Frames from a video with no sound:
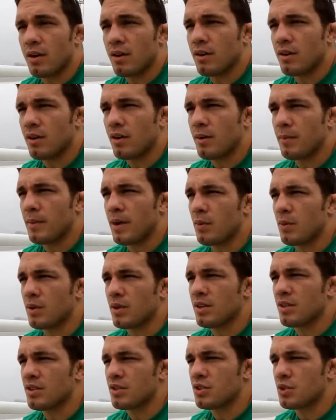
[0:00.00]
You know, I'm not
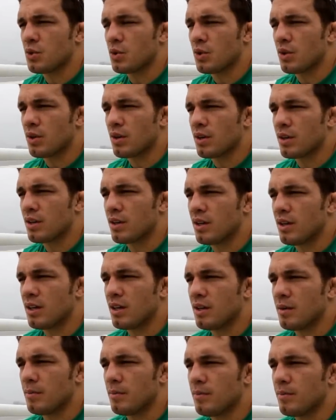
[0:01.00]
really sure.
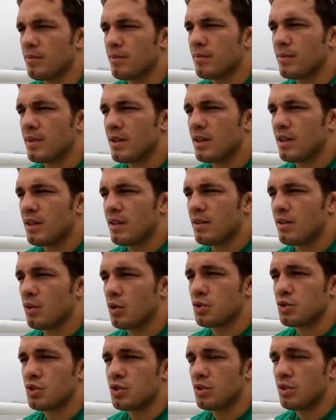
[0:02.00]

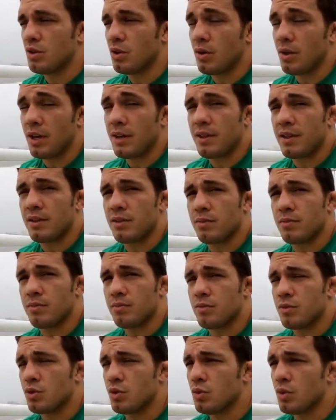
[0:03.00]
Those two, you know, I think
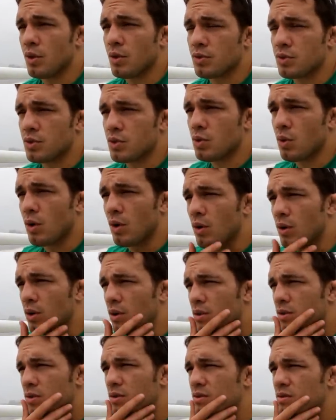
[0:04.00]
those two are
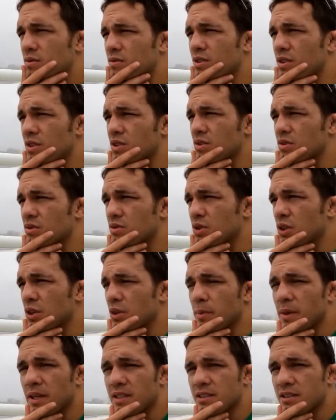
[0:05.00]
the two of
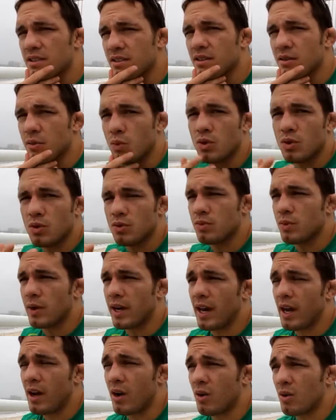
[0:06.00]
the best in the world right
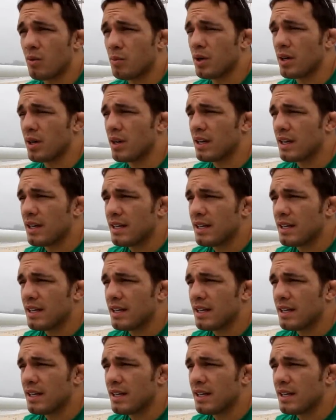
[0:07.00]
now. But